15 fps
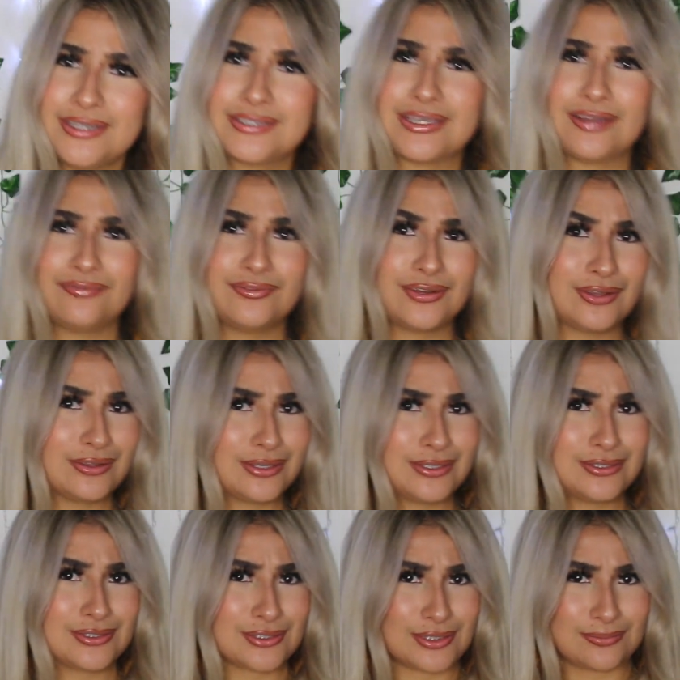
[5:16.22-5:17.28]
like definitely
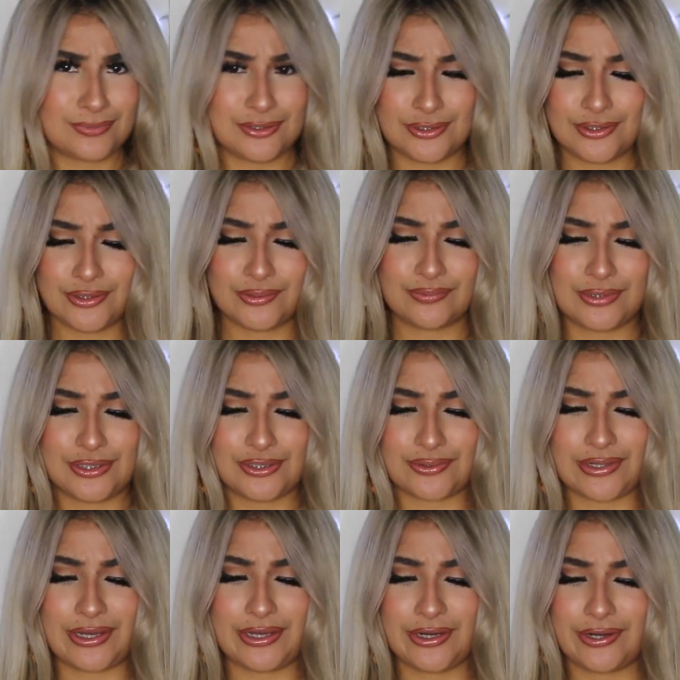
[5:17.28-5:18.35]
summer ones
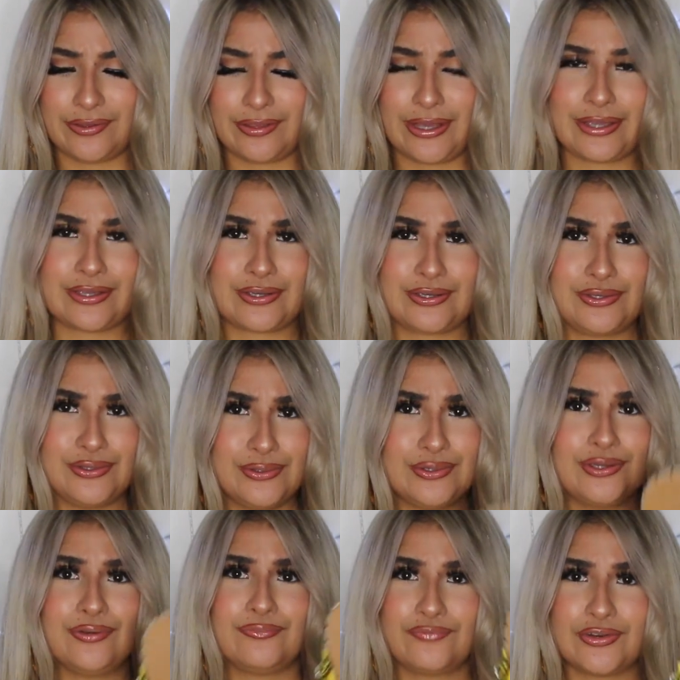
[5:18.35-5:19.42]
right here. Like, you
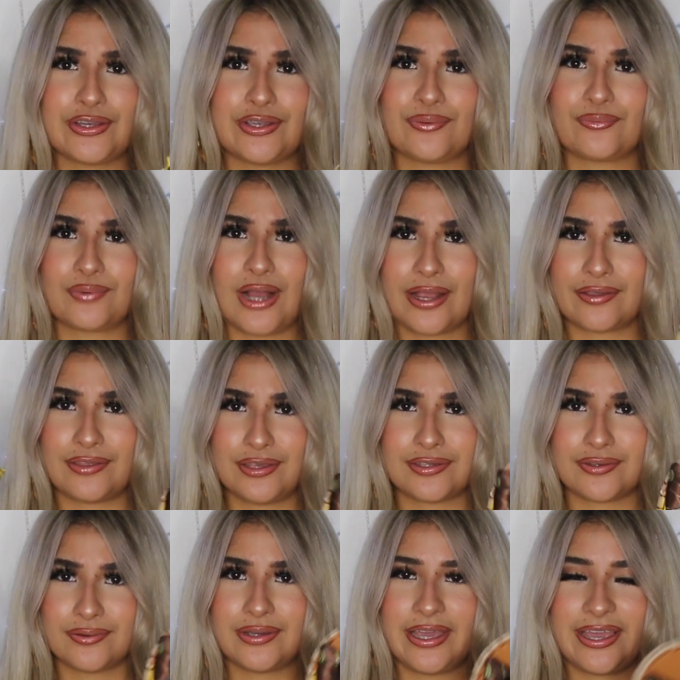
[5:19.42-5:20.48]
can freaking rock
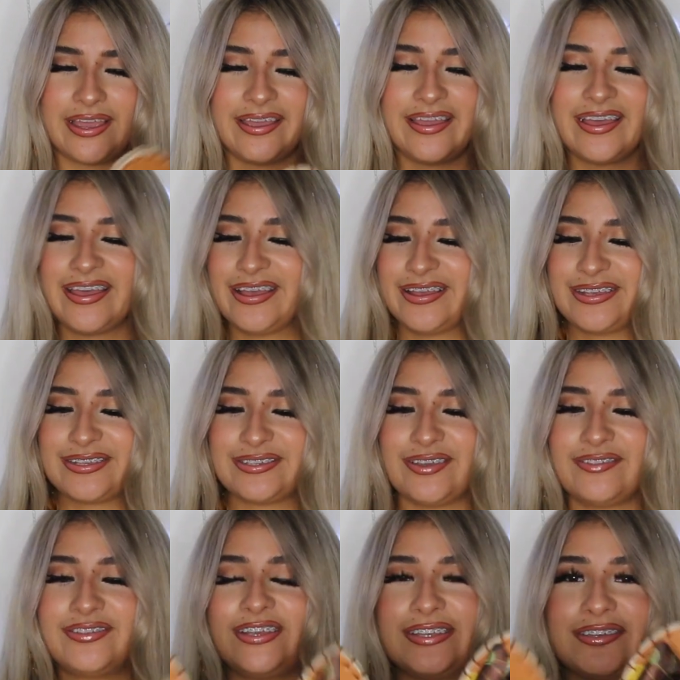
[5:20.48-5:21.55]
these, okay?
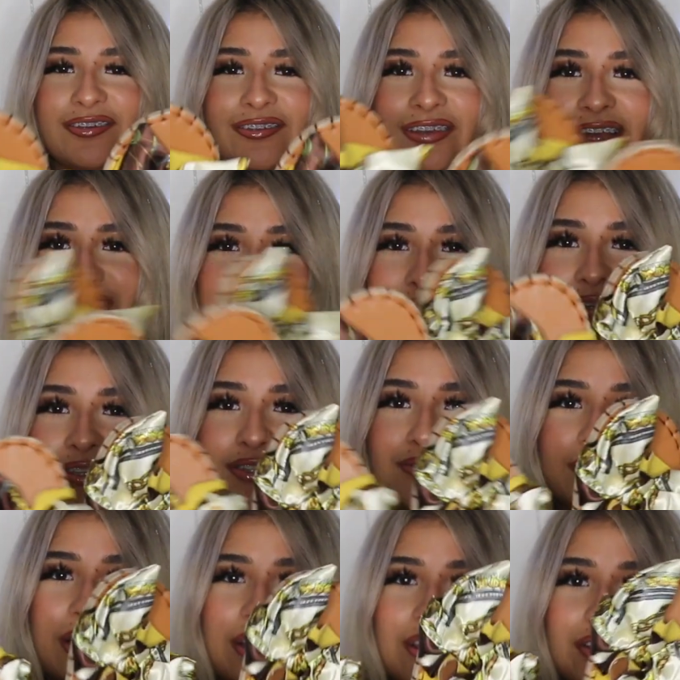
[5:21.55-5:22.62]
So these are the next ones
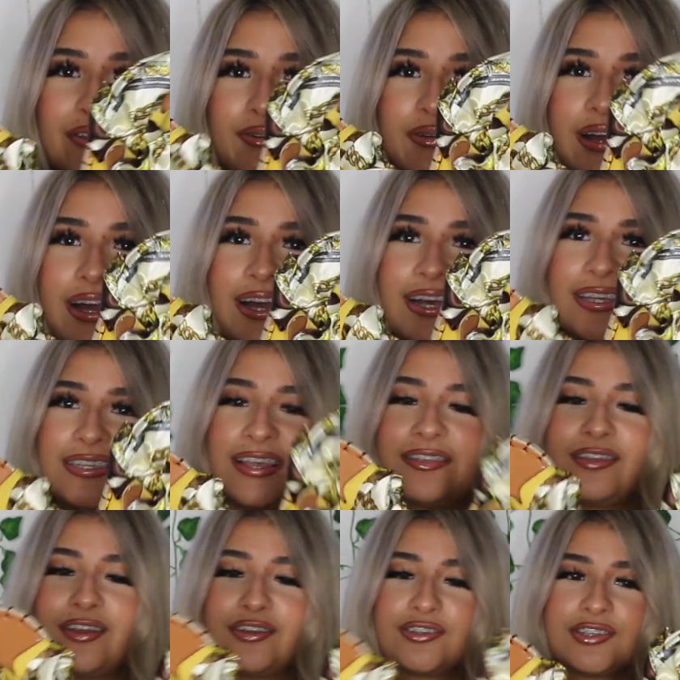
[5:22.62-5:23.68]
right here, you guys.
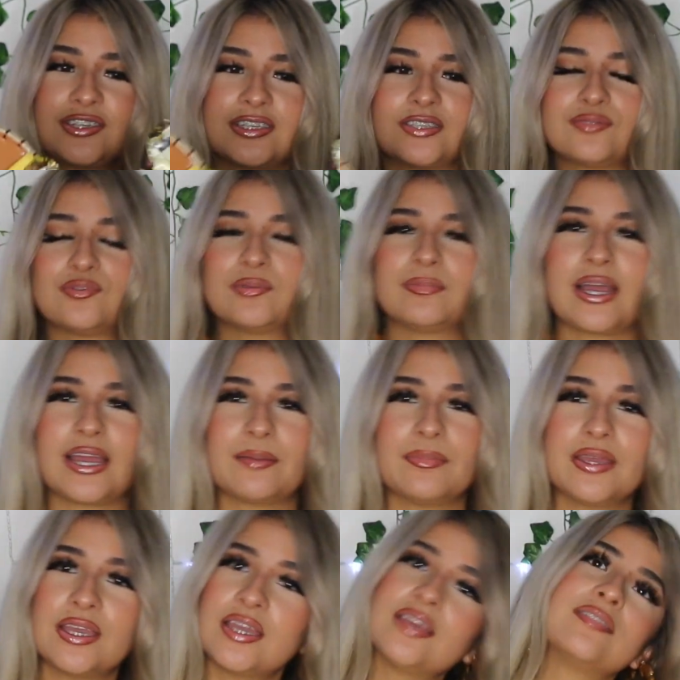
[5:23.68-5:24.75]
They're just remind
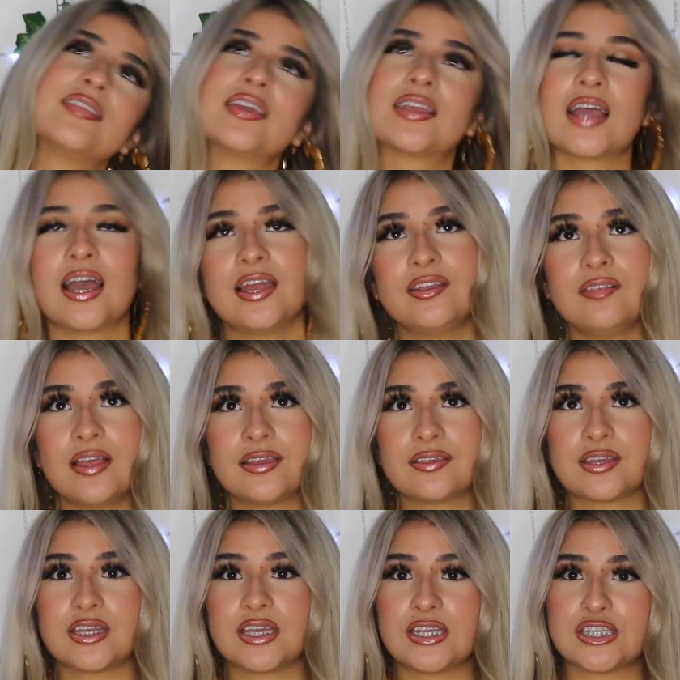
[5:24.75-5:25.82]
me, they kind of like
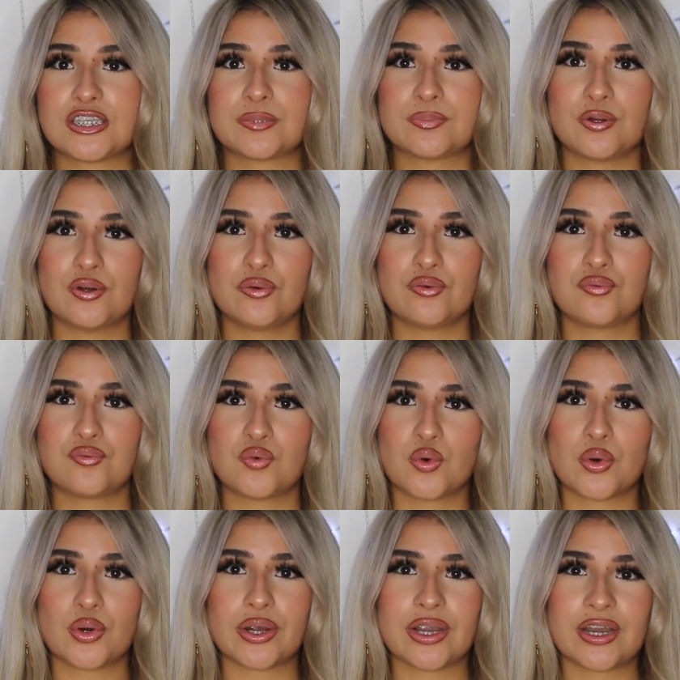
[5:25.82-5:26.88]
an inspo
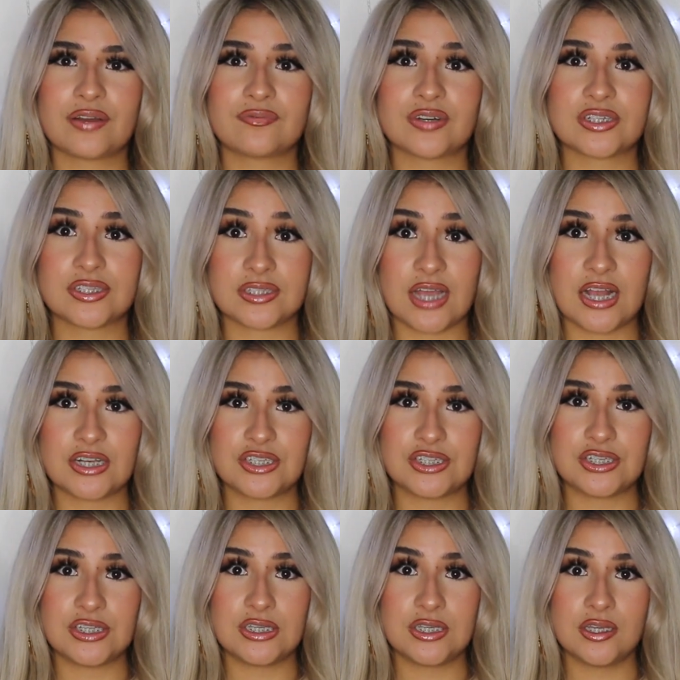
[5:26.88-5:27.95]
for
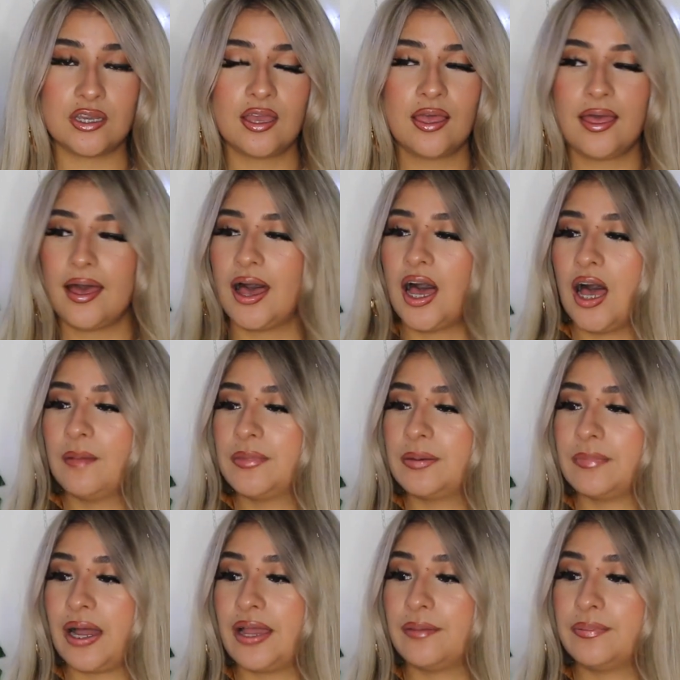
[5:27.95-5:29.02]
Versace, in my